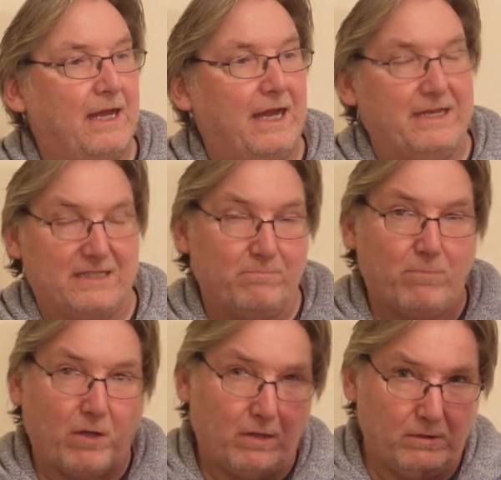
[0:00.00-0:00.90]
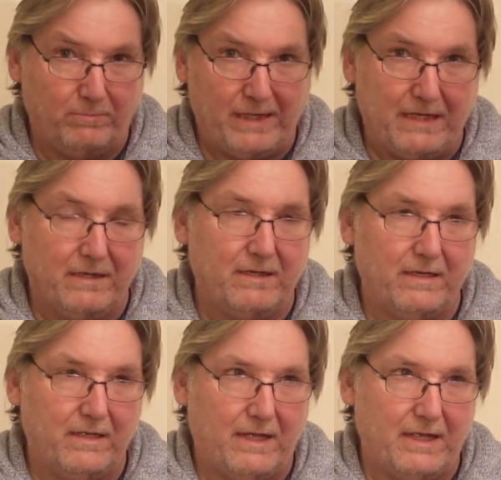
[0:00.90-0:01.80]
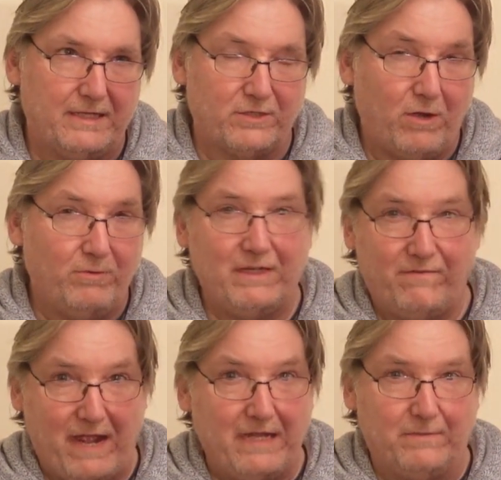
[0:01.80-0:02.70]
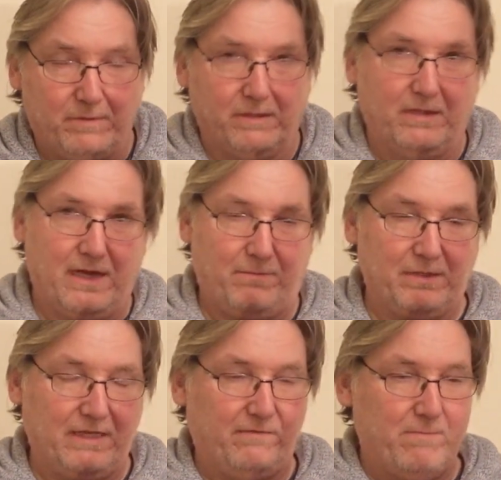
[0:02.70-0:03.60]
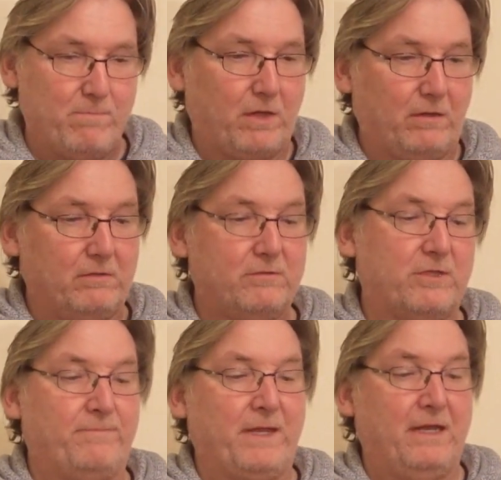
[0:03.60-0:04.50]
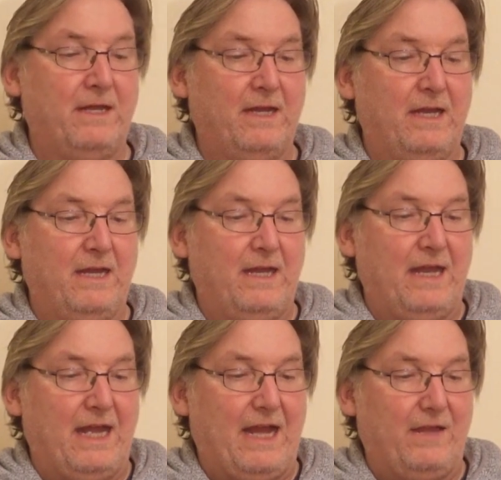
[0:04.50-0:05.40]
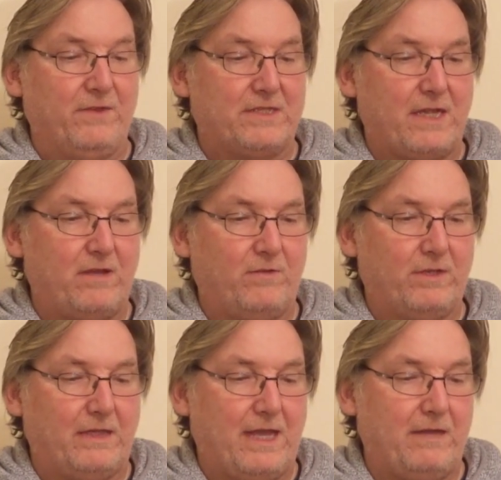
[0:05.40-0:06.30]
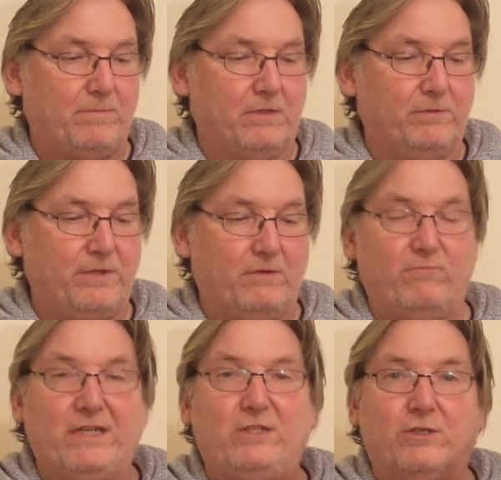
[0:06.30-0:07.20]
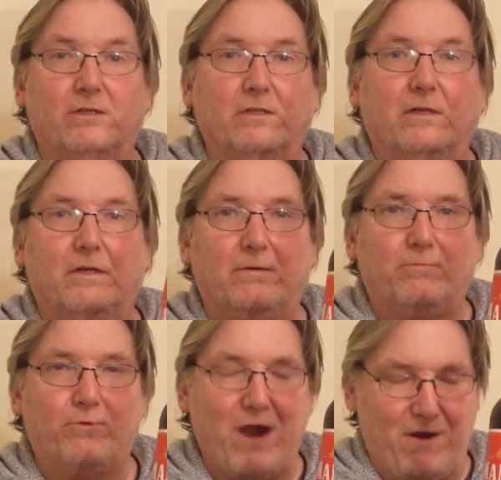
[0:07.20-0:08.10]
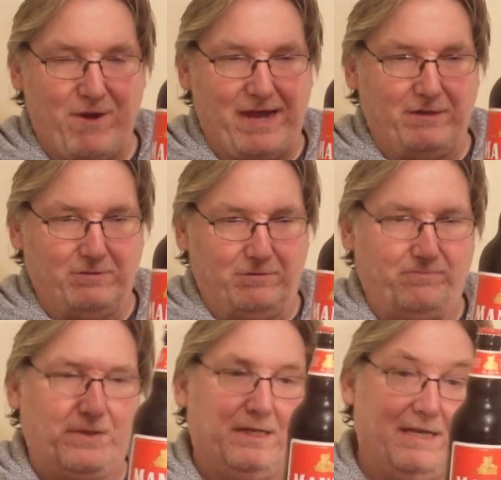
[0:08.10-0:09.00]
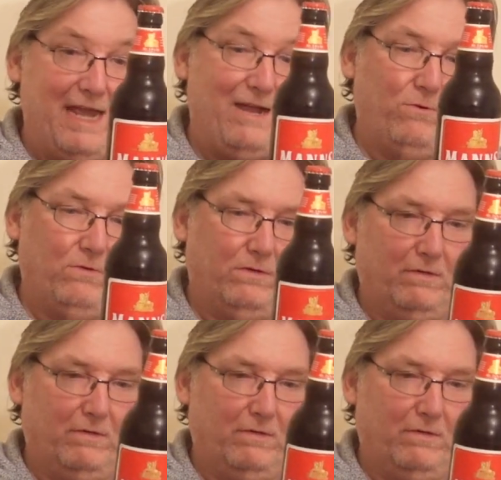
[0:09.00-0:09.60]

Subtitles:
and it's a bottled beer. It's only available, I believe, in bottles. And they say on the label, the original brown ale. Now,